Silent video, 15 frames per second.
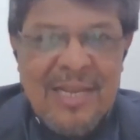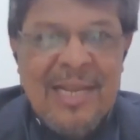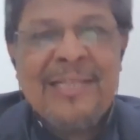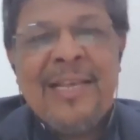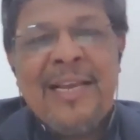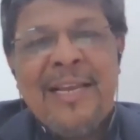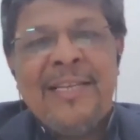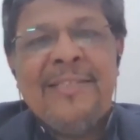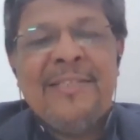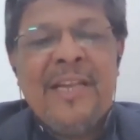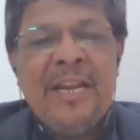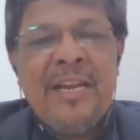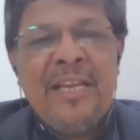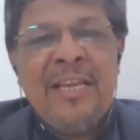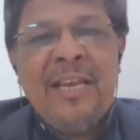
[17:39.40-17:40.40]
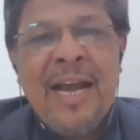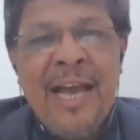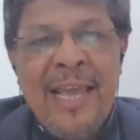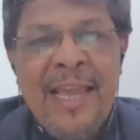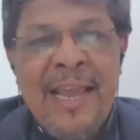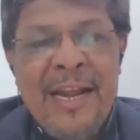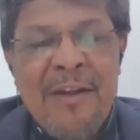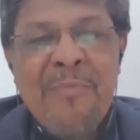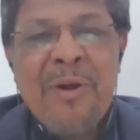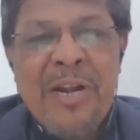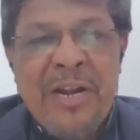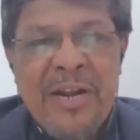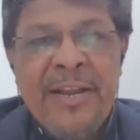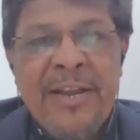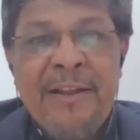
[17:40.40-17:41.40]
as against any high-end
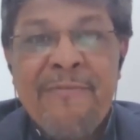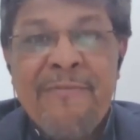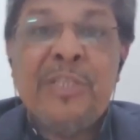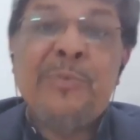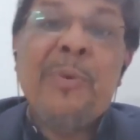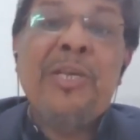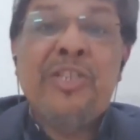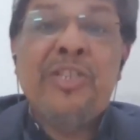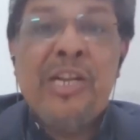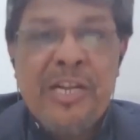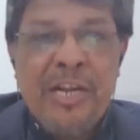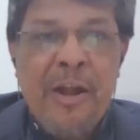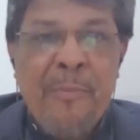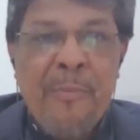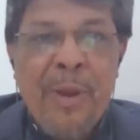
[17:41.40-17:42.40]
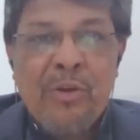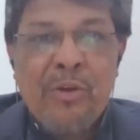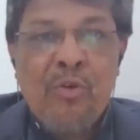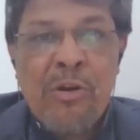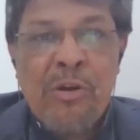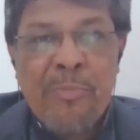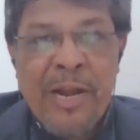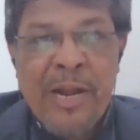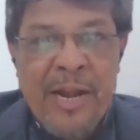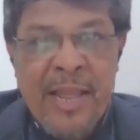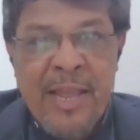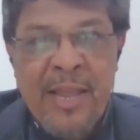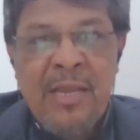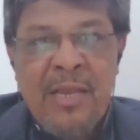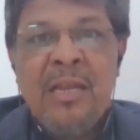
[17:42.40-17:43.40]
material with special treatment, gold
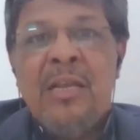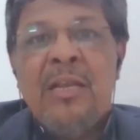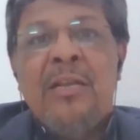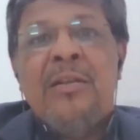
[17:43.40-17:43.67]
plating,